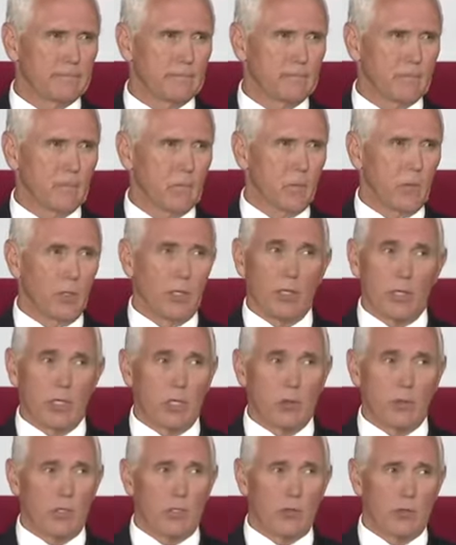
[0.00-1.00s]
We can either
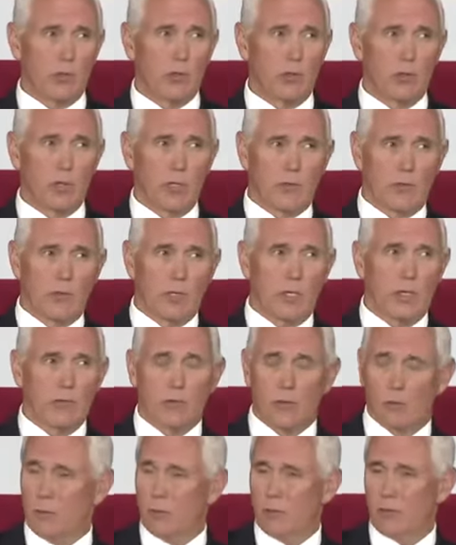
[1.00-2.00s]
be true to ourselves
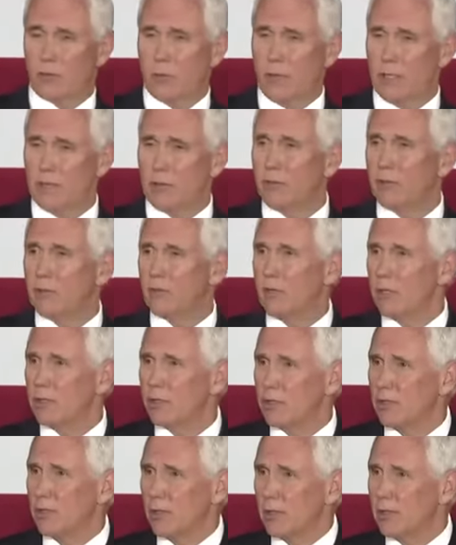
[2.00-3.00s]
and what's made this
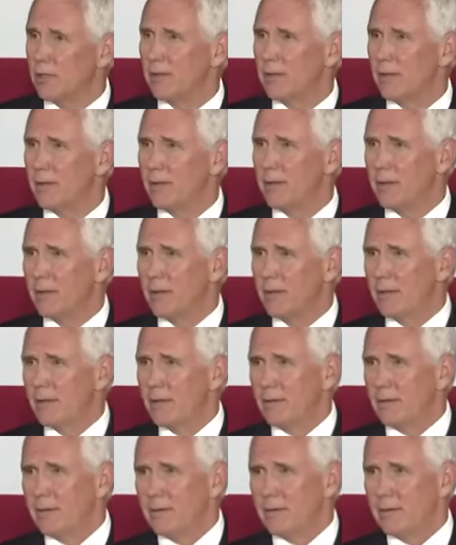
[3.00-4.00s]
nation
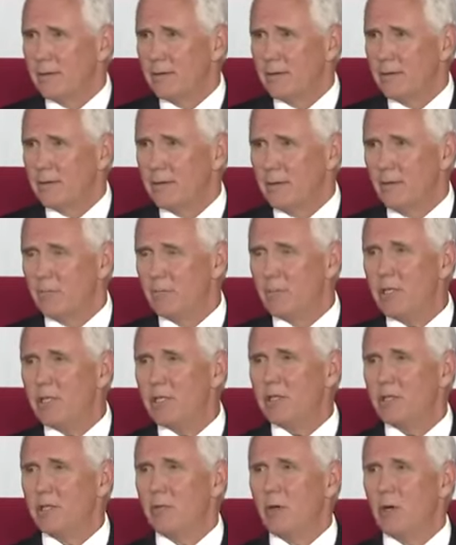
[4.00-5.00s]
a
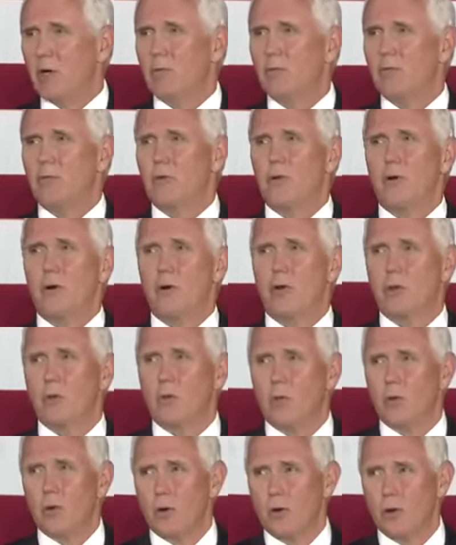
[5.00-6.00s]
beacon of hope for all the
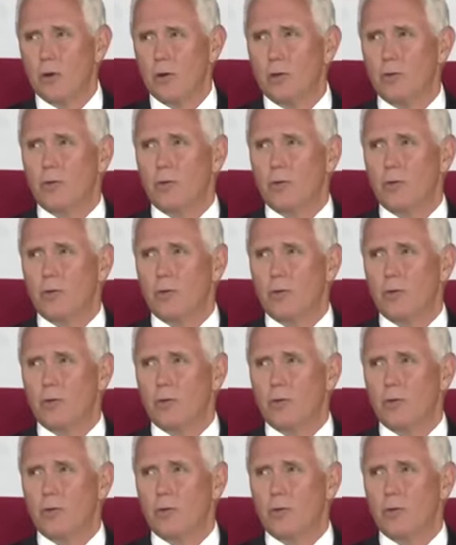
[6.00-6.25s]
world,